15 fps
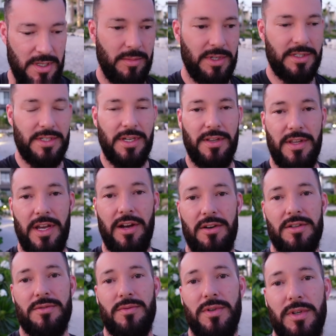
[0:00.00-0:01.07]
But uh, the area
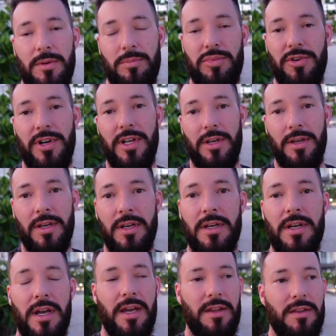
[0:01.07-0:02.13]
is really pretty,
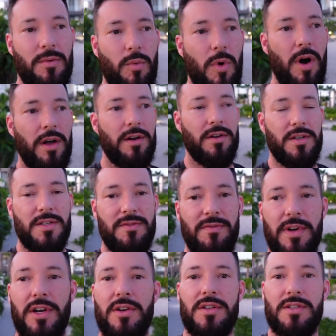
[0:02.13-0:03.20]
and the water is
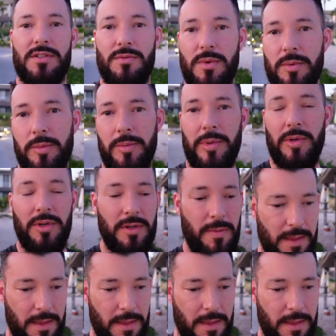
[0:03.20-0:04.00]
very swimmable.